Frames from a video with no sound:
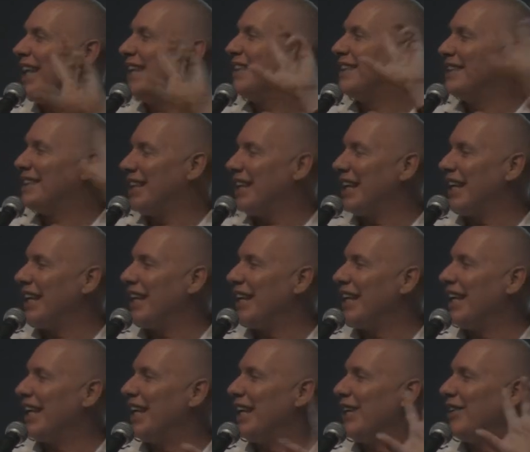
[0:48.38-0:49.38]
it's
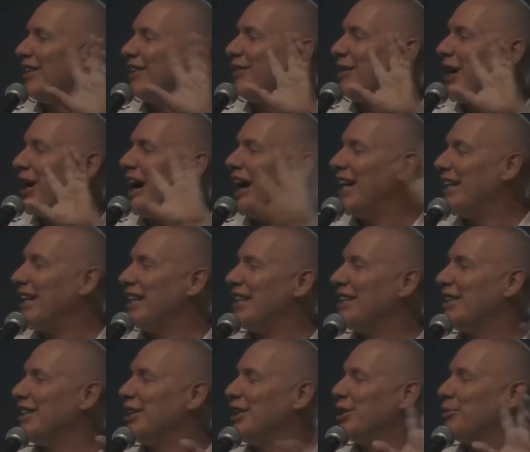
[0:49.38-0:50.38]
sunny,
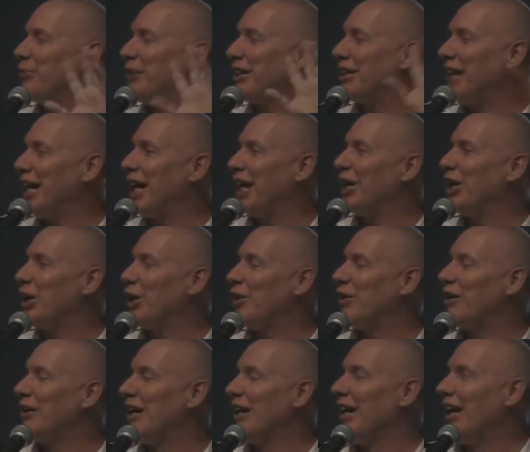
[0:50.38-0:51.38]
islands, it's
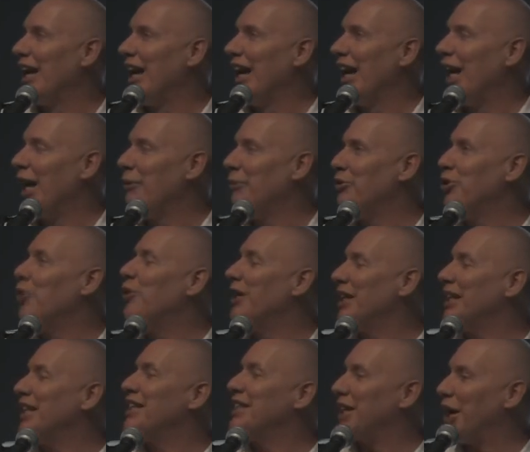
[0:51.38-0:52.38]
spectacular. And I'm
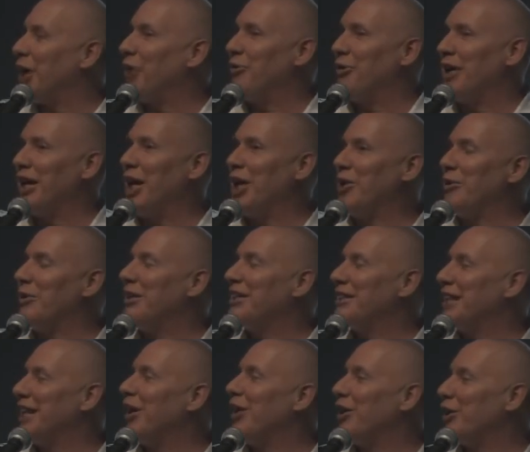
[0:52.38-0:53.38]
doing these kind of
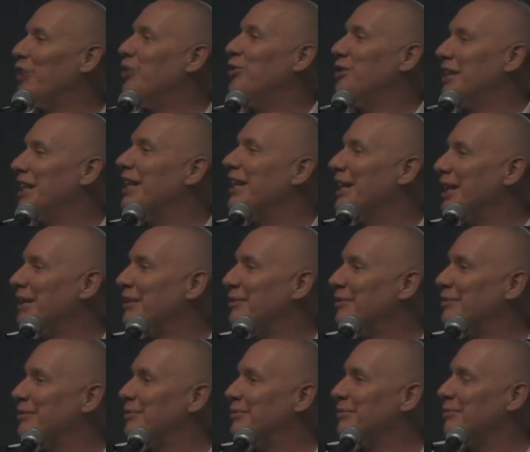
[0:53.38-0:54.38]
gatherings down in New
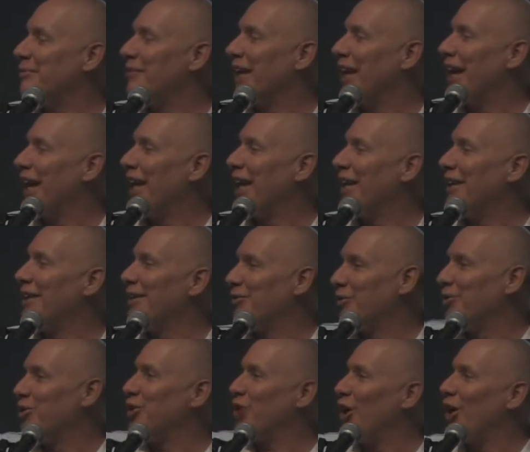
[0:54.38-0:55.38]
Zealand, and
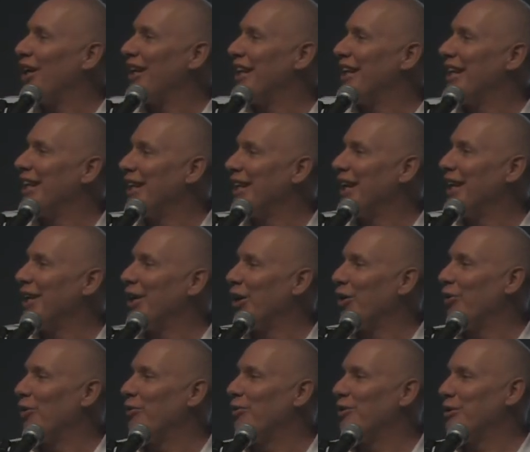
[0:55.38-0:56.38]
we're talking and they
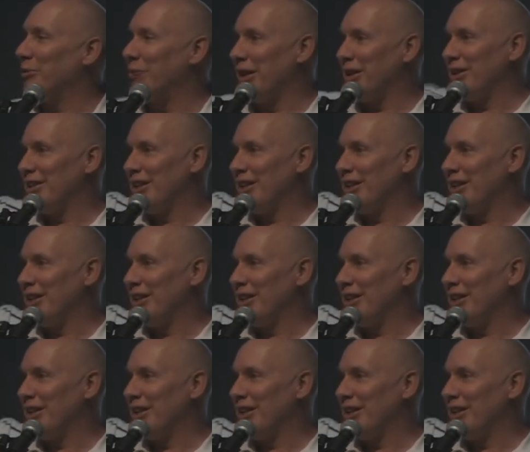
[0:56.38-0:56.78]
go, somebody